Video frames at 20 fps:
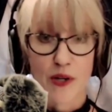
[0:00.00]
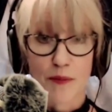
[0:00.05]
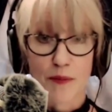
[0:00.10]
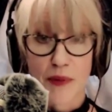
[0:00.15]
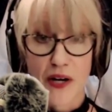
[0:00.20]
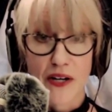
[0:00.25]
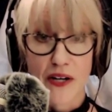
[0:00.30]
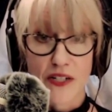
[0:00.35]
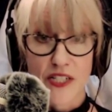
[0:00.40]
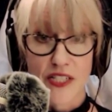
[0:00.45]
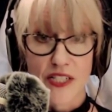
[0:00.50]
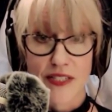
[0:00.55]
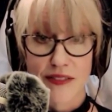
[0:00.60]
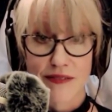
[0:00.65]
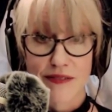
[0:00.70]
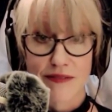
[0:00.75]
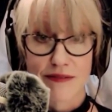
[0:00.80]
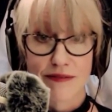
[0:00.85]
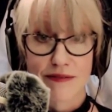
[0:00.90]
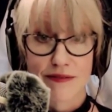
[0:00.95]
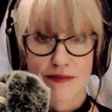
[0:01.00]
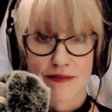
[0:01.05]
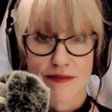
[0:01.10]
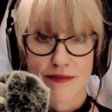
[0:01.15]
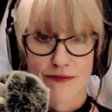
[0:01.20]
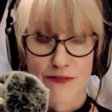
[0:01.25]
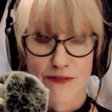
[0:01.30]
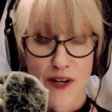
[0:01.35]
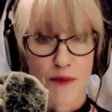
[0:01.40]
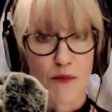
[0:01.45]
March
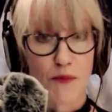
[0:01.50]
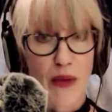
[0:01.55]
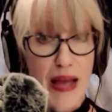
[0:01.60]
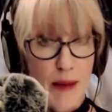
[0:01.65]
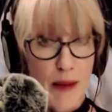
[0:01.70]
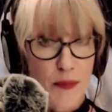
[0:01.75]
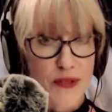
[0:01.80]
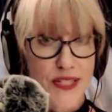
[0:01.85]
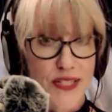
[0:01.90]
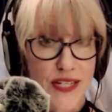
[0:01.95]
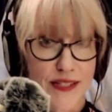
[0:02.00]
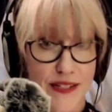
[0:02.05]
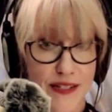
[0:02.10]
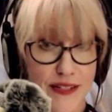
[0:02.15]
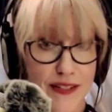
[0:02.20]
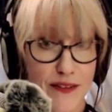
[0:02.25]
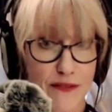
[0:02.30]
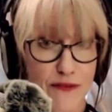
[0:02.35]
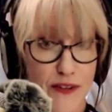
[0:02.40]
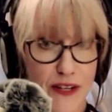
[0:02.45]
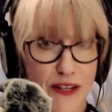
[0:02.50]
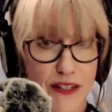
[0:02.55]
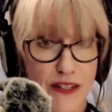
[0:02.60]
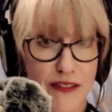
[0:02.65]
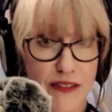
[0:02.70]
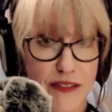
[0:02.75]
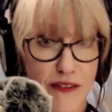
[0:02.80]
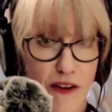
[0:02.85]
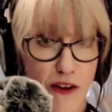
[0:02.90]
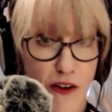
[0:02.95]
from apple season in the fall,
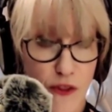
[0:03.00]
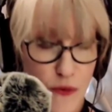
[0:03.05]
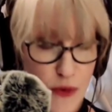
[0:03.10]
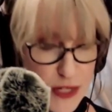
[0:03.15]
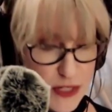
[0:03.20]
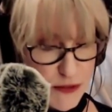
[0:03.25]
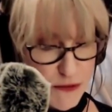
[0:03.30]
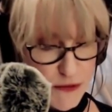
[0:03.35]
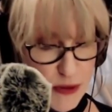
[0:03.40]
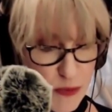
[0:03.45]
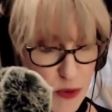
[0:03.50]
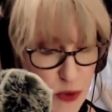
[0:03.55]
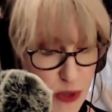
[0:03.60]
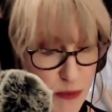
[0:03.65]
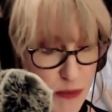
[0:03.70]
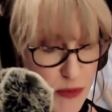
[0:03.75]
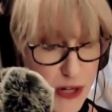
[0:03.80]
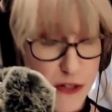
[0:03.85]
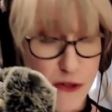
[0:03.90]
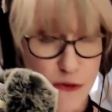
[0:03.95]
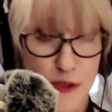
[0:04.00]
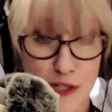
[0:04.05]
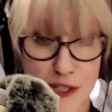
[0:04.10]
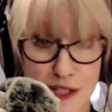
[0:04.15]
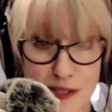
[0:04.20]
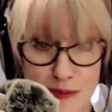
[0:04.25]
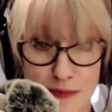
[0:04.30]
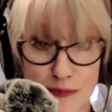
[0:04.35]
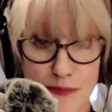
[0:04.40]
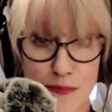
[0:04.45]
all the way to February and March, which
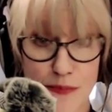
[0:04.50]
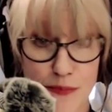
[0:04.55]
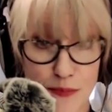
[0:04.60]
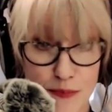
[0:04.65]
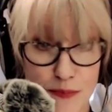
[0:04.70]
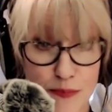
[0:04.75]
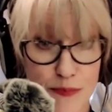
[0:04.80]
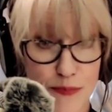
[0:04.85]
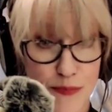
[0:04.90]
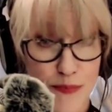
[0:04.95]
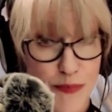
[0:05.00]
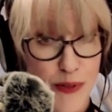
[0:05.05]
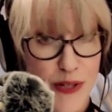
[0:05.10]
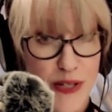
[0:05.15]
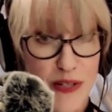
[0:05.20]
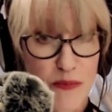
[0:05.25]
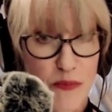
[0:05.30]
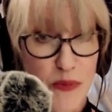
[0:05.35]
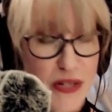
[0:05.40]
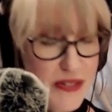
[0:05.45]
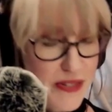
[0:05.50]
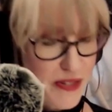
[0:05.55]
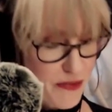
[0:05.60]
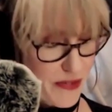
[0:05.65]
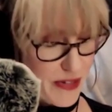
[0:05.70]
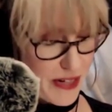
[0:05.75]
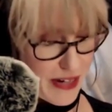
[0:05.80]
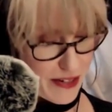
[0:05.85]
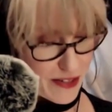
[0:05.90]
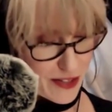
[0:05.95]
is pretty impressive,
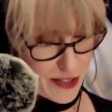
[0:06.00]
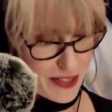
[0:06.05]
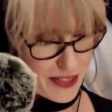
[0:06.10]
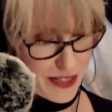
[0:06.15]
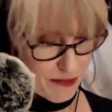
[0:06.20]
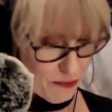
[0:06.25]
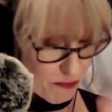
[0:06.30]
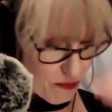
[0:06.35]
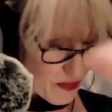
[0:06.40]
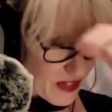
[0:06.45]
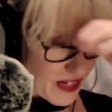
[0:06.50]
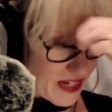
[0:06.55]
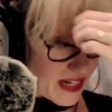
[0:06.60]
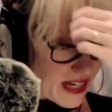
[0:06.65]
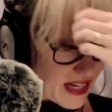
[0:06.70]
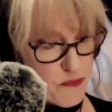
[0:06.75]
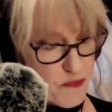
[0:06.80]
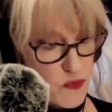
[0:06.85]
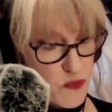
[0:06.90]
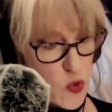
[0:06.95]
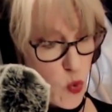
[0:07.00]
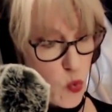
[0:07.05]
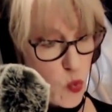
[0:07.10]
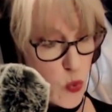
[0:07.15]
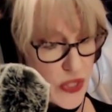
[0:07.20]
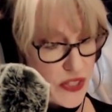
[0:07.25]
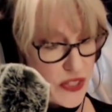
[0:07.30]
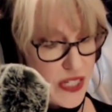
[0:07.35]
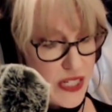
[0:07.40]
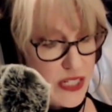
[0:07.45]
actually.
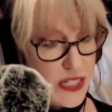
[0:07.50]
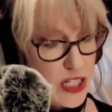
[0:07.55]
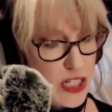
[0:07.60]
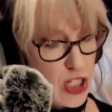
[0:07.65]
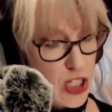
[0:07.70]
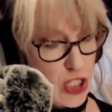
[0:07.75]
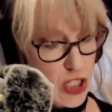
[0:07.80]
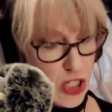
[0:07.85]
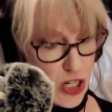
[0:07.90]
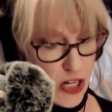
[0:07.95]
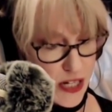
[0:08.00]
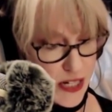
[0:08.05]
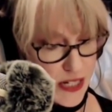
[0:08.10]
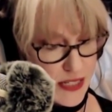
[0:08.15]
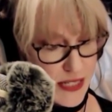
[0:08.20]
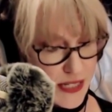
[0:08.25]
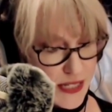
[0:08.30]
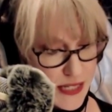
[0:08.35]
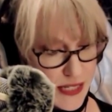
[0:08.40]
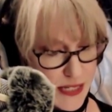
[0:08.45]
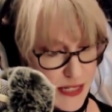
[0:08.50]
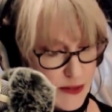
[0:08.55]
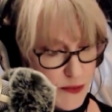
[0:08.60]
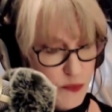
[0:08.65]
William Larkins